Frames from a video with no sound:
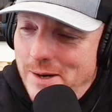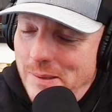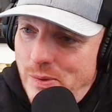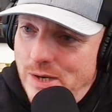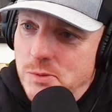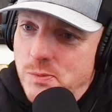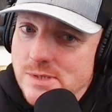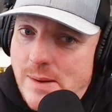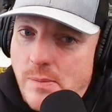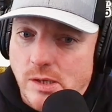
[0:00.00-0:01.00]
higher compression
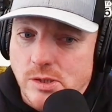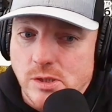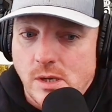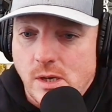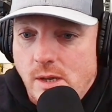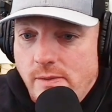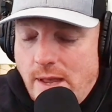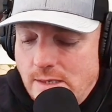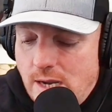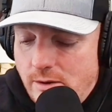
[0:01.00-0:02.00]
ones that much.
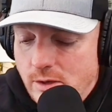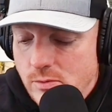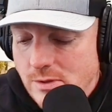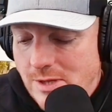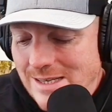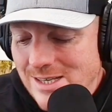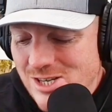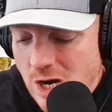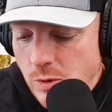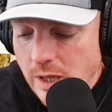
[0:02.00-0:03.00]
That's
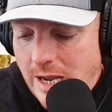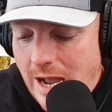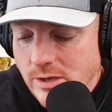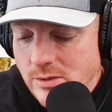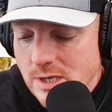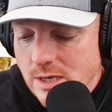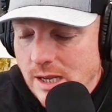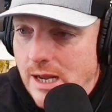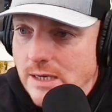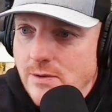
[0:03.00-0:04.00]
generally how you send a
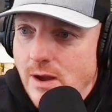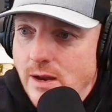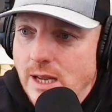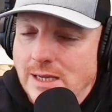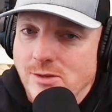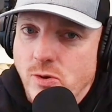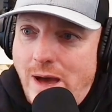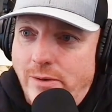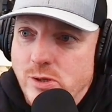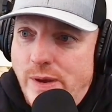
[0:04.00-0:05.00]
connecting rod into
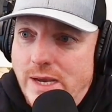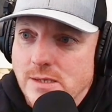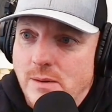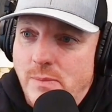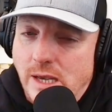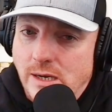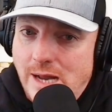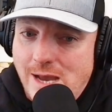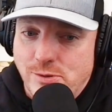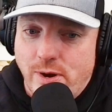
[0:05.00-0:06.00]
outer space and make it
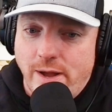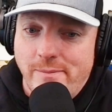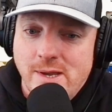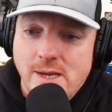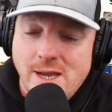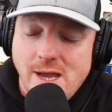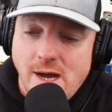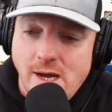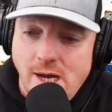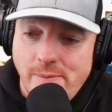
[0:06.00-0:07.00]
an astronaut.
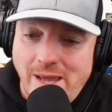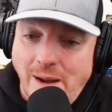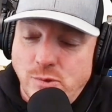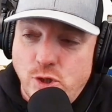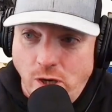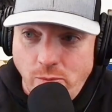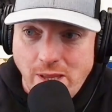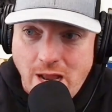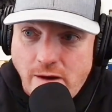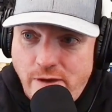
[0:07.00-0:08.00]
And I'm
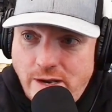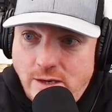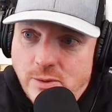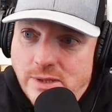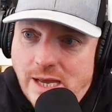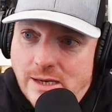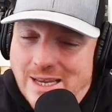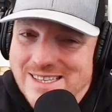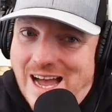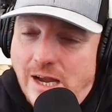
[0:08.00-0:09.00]
generally not a fan of doing that
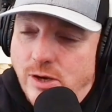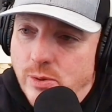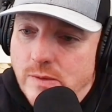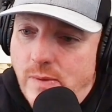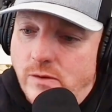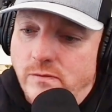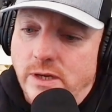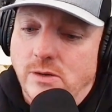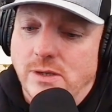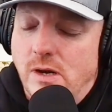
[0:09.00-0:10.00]
unless I do it to my own
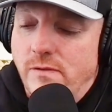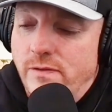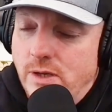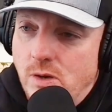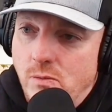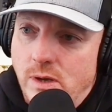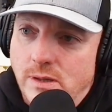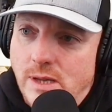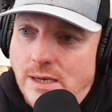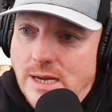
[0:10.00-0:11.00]
vehicle. I definitely don't
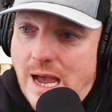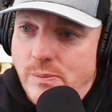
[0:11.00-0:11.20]
want that to